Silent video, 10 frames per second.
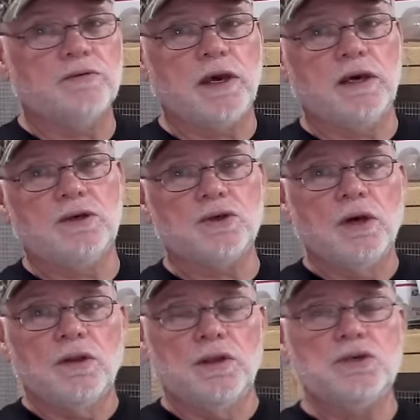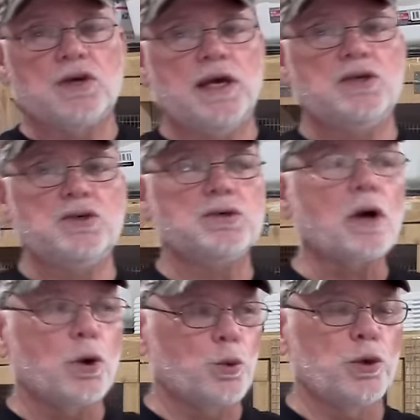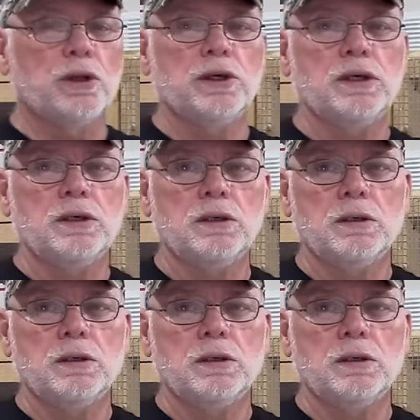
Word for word: of cage. These cages are really